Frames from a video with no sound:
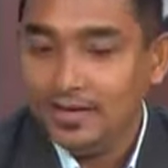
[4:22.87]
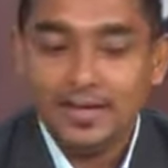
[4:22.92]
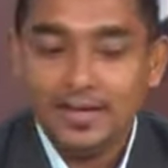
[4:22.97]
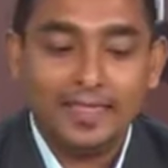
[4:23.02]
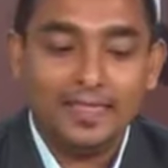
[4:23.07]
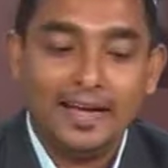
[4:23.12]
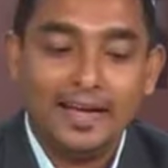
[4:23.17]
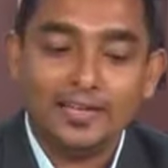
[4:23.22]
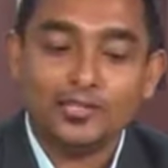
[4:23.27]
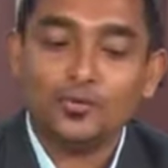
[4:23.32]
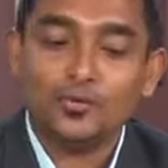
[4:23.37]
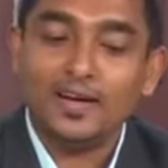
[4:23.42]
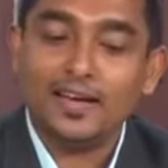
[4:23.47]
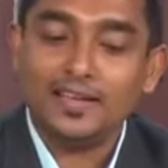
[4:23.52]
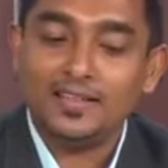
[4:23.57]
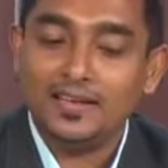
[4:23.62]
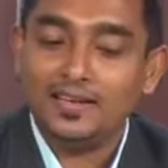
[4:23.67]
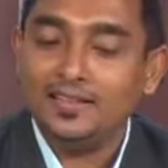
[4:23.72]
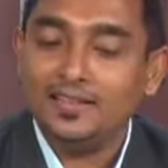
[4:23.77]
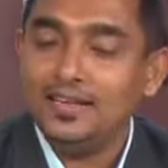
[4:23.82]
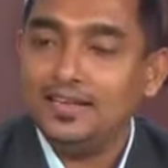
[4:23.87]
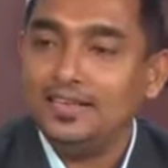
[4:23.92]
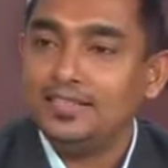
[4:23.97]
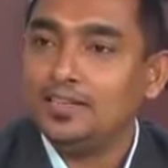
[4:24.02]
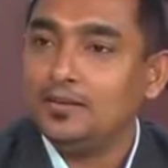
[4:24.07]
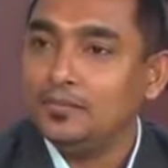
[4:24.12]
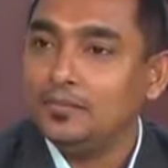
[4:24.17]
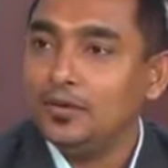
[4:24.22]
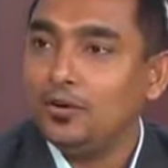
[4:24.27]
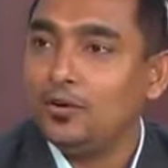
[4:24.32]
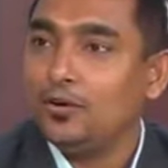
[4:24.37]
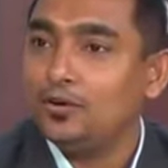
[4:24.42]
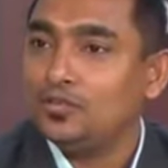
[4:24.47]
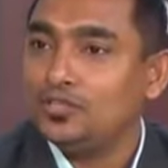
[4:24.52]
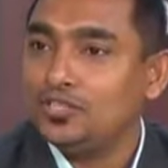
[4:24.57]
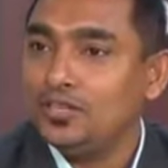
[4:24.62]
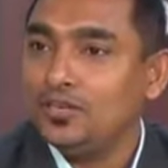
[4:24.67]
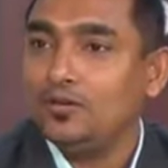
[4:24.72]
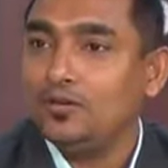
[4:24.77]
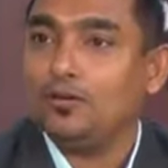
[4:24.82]
That's why I think the
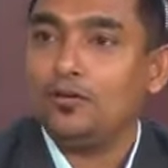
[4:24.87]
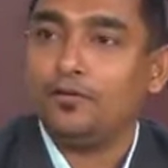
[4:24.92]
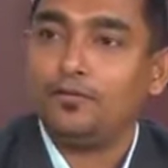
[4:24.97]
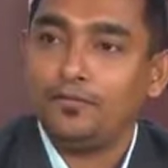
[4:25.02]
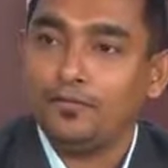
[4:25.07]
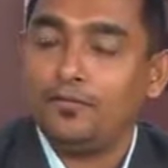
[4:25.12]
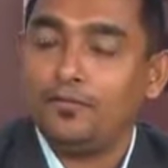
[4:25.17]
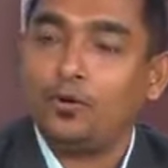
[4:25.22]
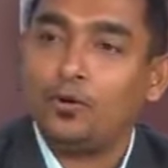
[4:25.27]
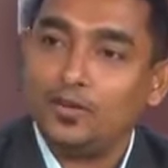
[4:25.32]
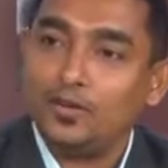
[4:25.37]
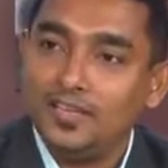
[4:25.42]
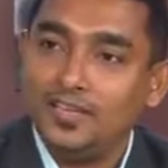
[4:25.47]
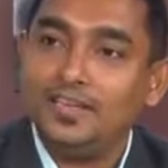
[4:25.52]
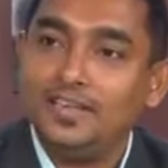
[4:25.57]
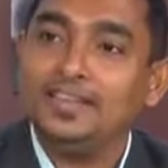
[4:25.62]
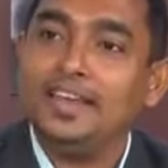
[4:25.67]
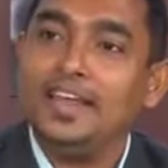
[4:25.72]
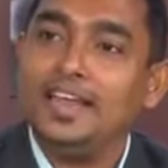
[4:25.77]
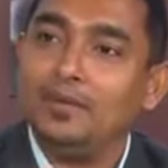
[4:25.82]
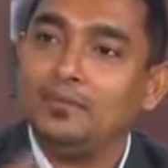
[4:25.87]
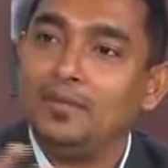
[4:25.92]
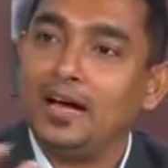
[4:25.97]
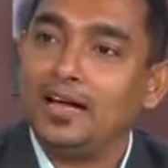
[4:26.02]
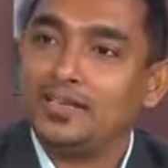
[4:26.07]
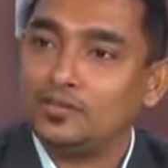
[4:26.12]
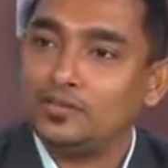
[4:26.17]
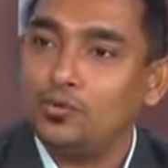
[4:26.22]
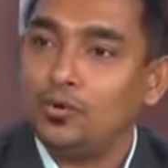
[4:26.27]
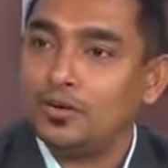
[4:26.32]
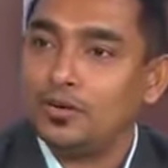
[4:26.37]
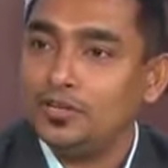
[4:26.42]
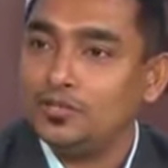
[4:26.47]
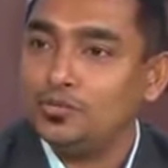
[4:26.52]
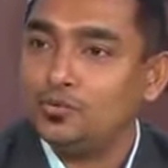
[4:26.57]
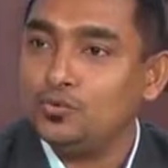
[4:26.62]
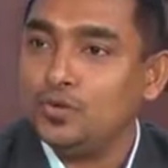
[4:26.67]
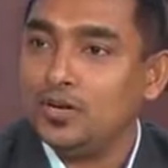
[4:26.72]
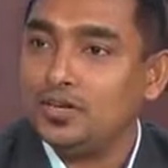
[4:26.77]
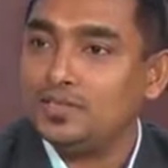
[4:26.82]
terminology of or the name has got
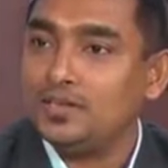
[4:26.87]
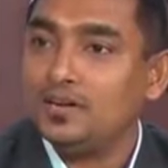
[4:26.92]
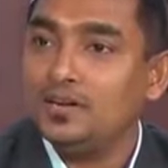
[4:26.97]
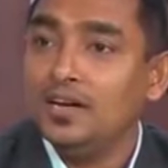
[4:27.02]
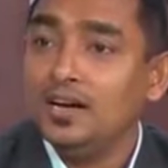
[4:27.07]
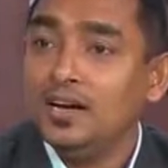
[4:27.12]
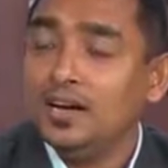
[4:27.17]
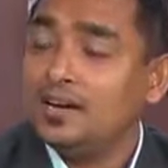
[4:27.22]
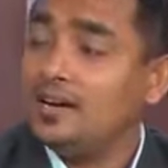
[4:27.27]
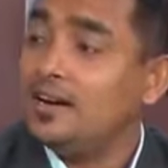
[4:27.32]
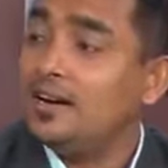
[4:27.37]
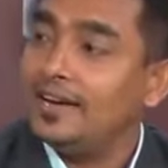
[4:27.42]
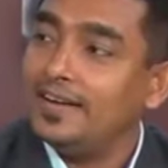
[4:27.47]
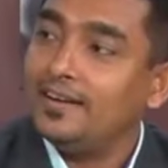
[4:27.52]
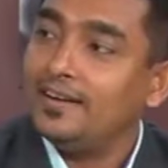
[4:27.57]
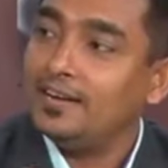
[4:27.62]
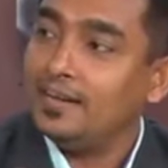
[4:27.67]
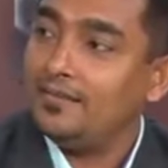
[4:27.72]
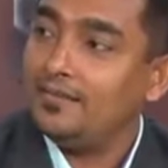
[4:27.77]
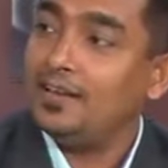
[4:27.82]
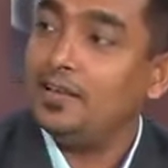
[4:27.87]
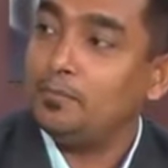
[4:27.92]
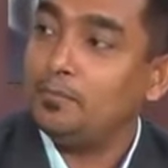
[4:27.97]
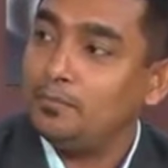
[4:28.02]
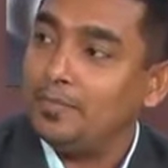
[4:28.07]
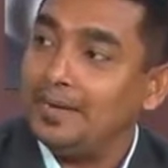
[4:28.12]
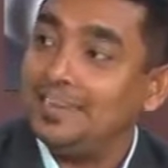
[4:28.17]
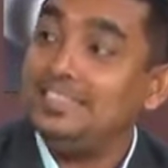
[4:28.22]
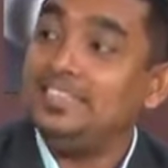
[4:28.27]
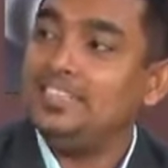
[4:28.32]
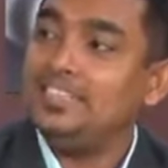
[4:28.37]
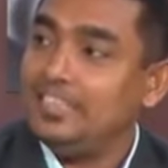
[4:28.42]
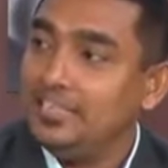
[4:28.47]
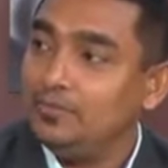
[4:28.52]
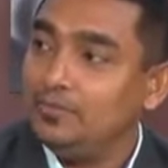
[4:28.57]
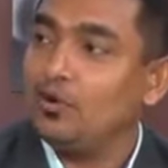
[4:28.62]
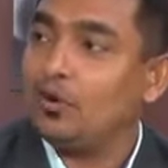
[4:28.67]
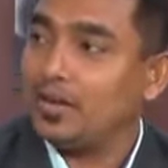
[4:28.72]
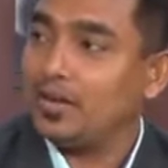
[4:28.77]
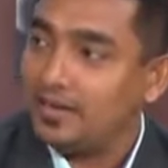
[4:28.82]
into as a career development team
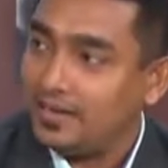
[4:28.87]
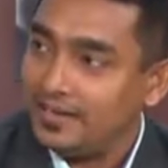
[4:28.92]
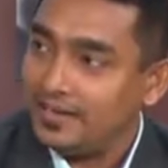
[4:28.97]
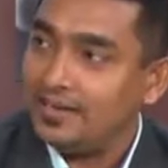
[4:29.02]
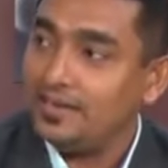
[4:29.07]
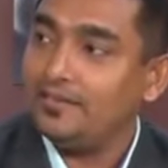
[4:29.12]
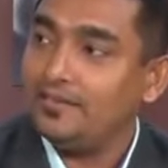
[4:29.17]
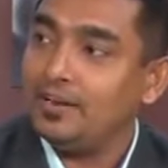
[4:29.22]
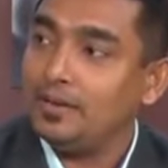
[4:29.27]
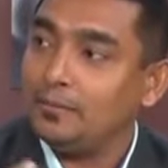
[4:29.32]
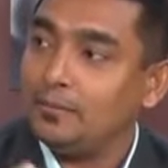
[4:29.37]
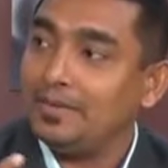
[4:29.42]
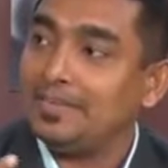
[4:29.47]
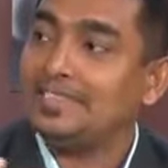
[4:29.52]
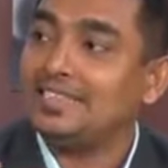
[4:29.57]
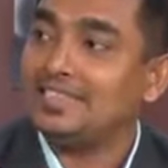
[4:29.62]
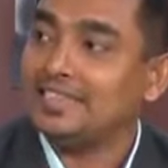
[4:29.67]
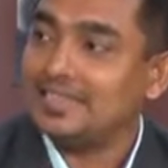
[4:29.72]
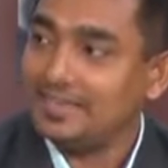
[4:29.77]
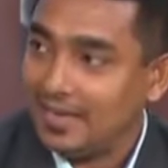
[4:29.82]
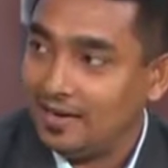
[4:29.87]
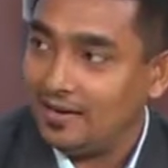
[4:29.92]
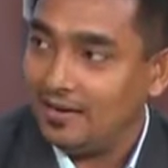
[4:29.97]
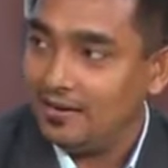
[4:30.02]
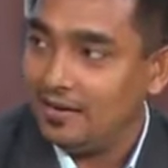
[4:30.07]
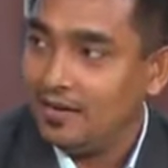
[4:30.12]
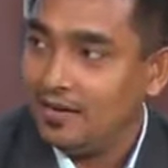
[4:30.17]
or a career development cell.